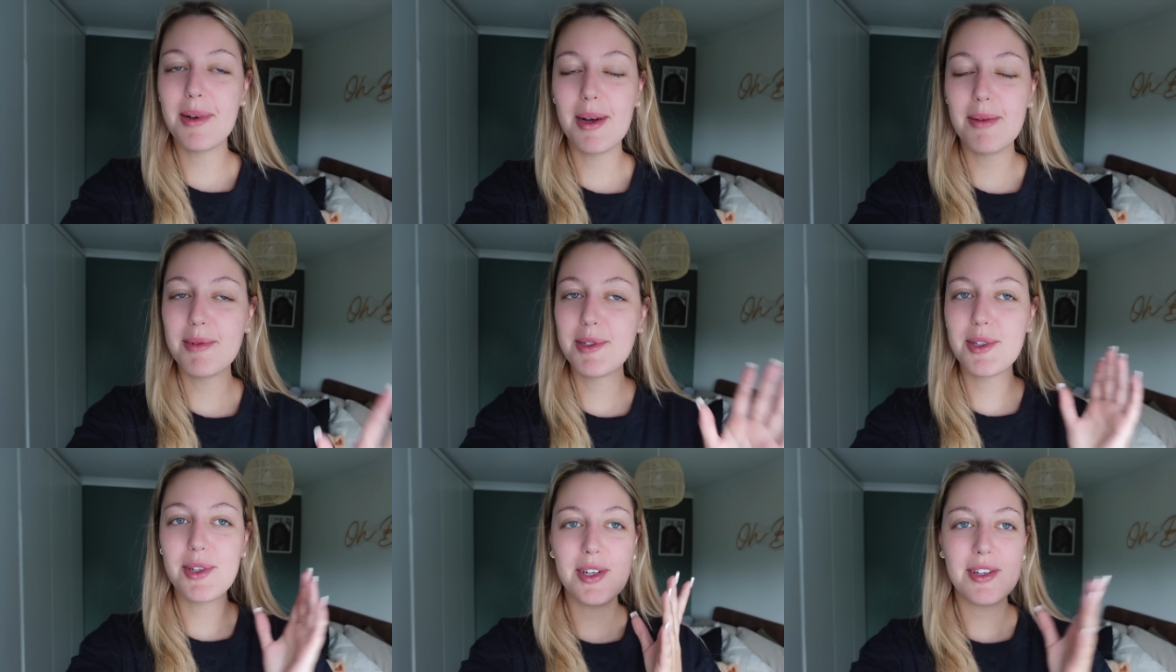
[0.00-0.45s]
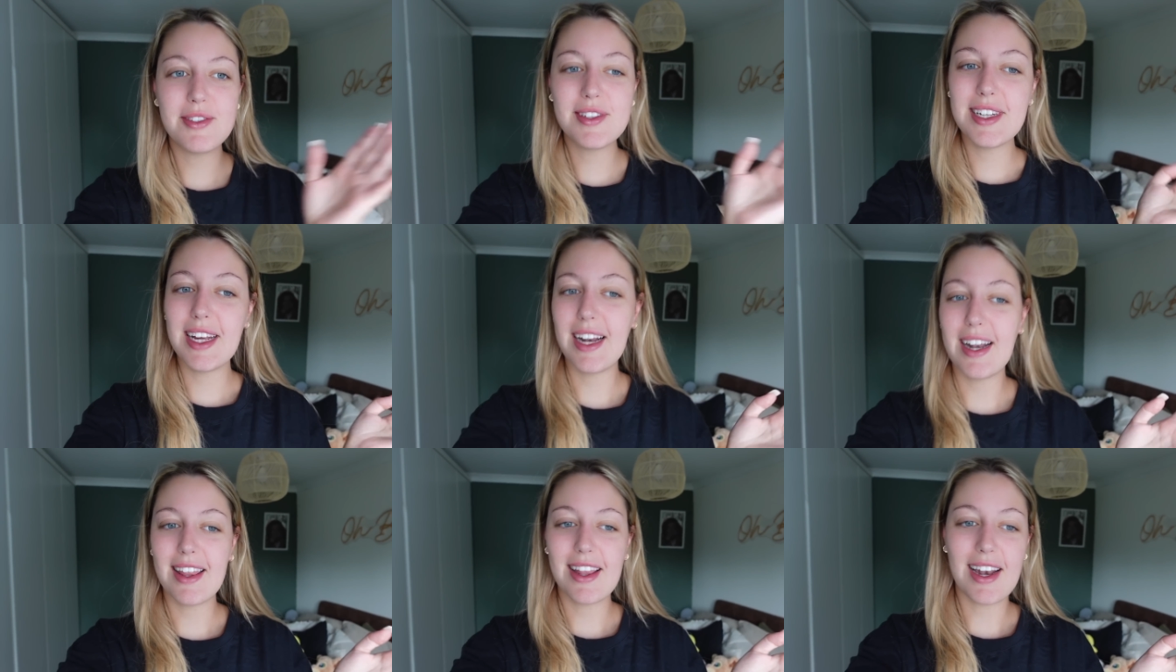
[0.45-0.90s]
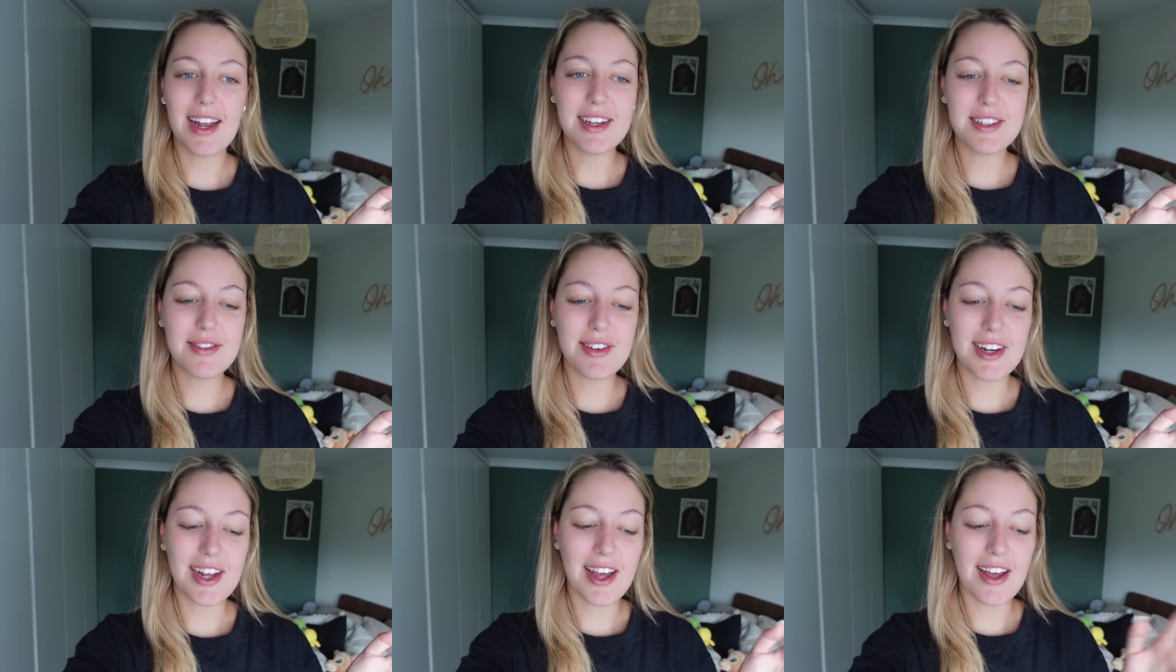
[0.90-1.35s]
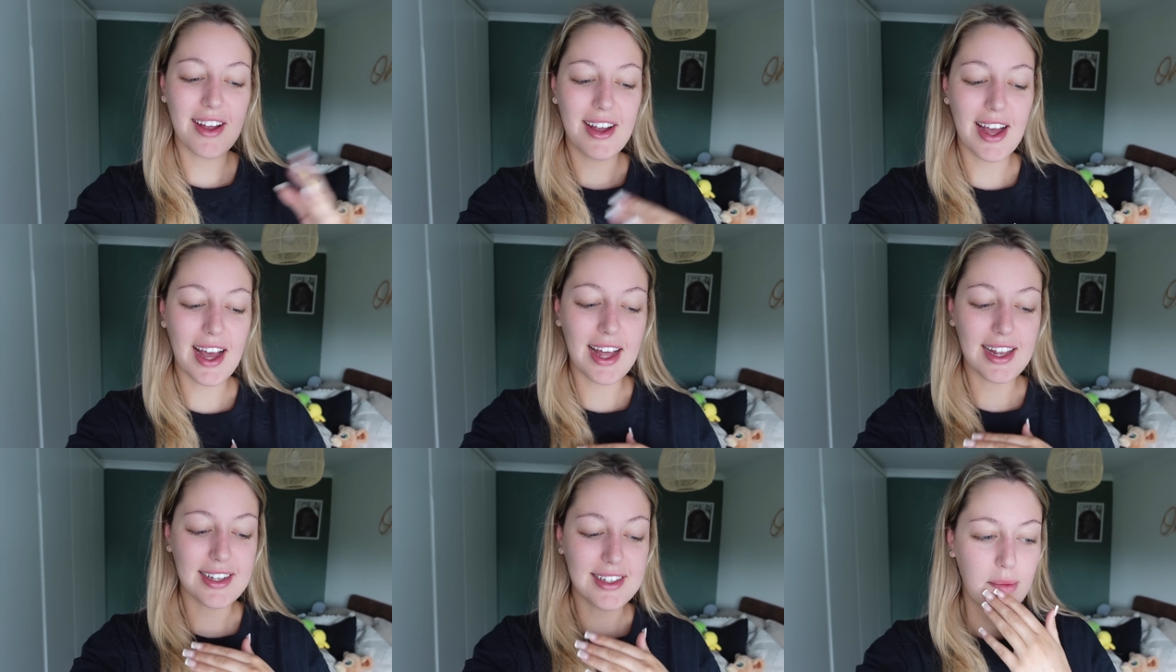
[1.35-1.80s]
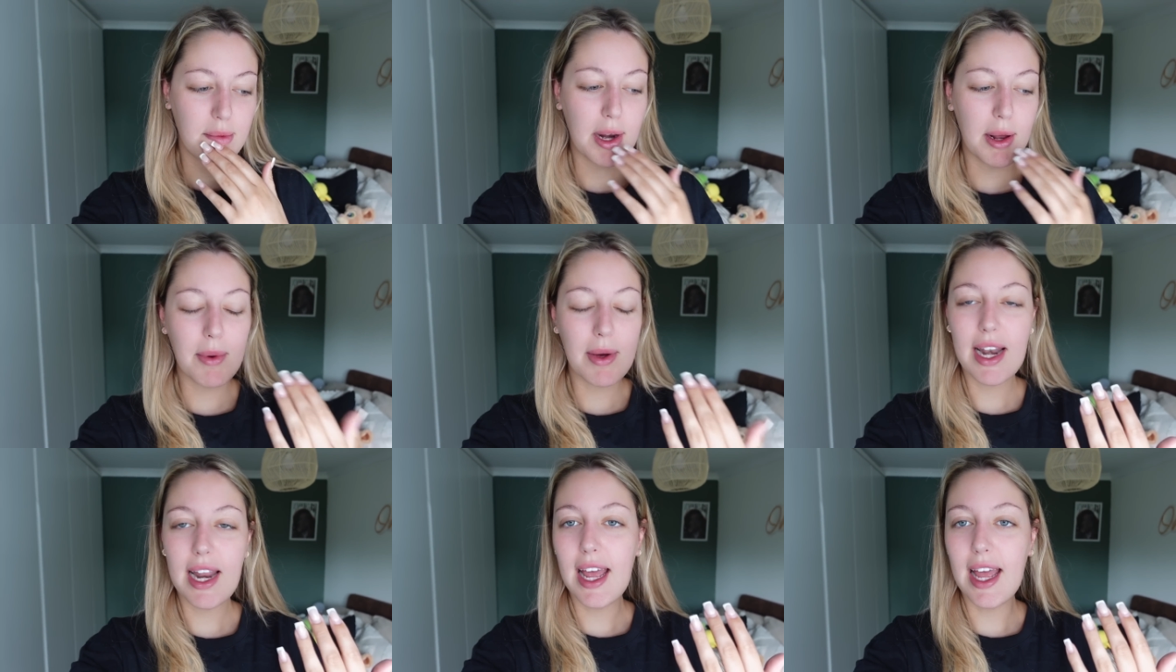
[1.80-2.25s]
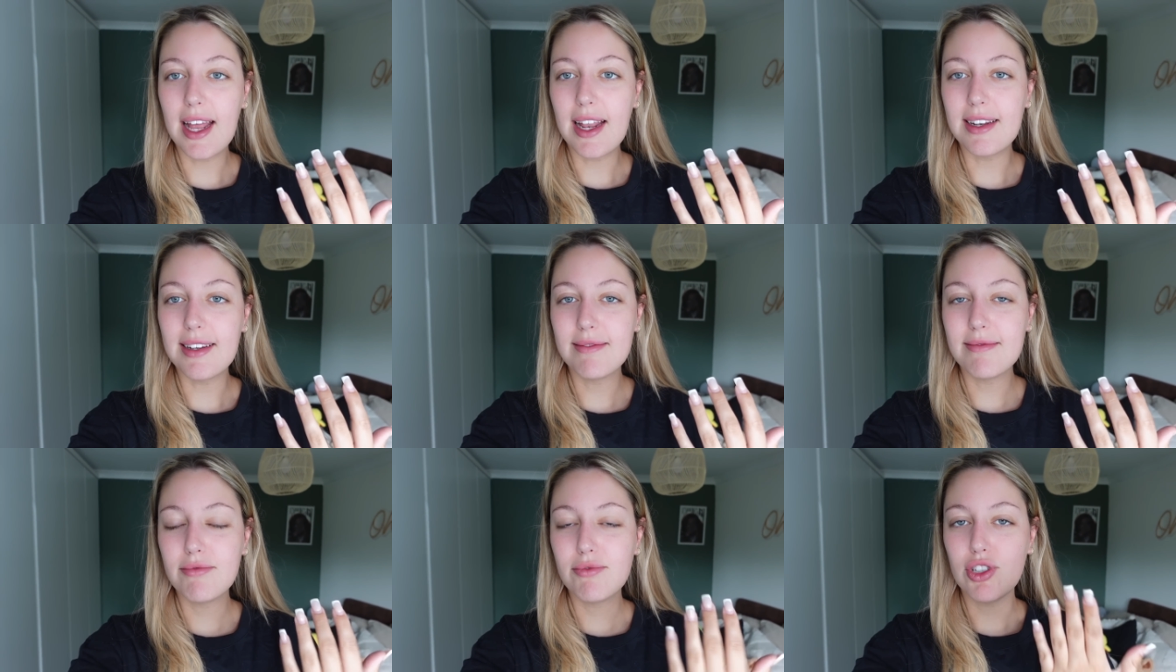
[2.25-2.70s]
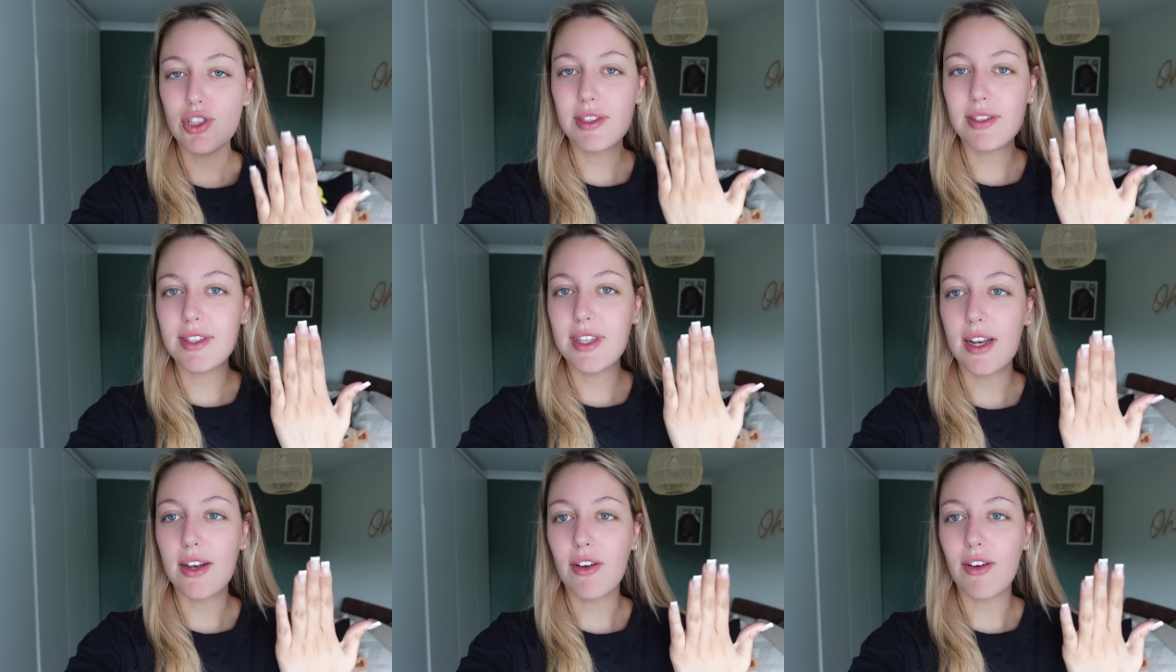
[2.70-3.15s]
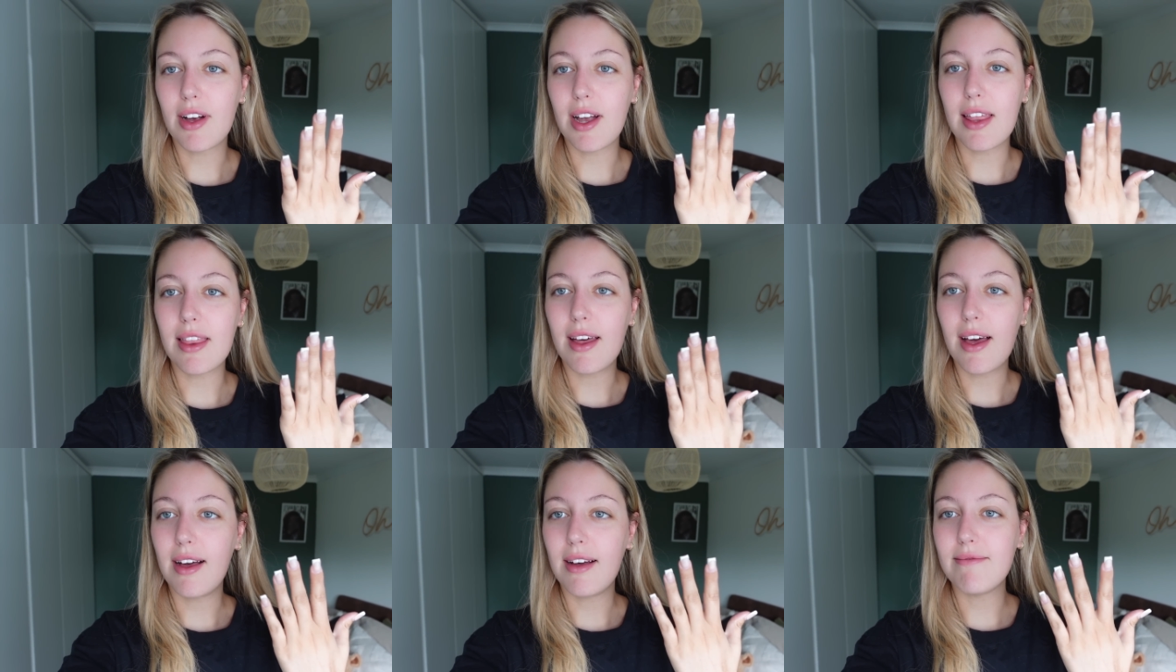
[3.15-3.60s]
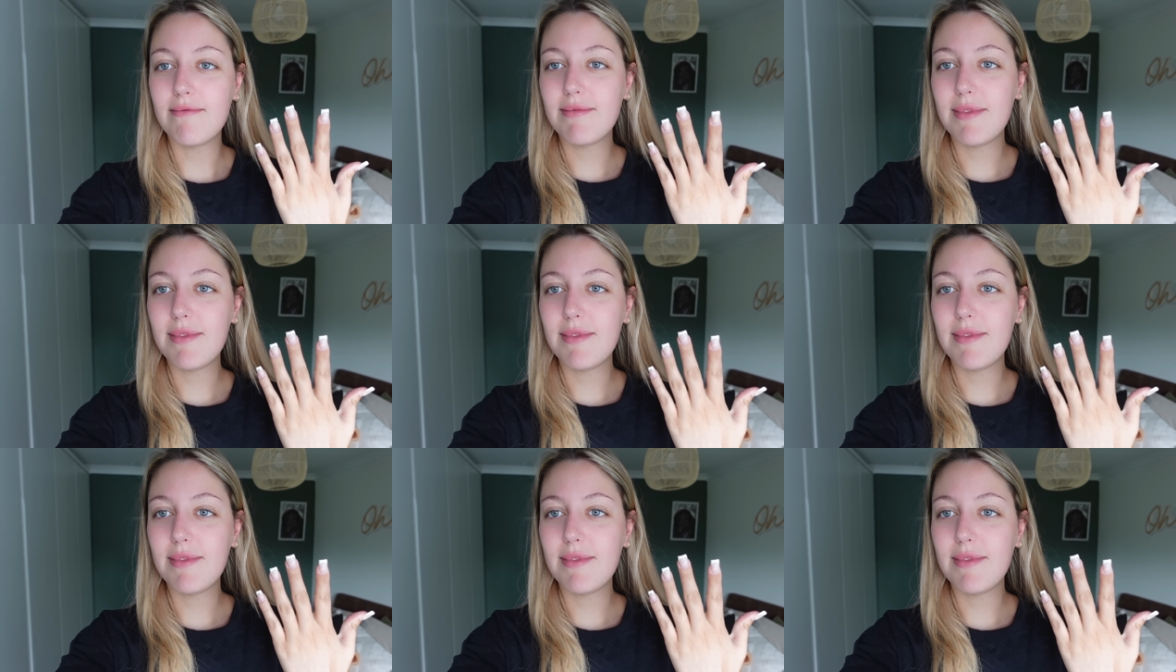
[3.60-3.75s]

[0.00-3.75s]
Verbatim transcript: I'm sure you've seen in the last video. And when I went in, just did not get that.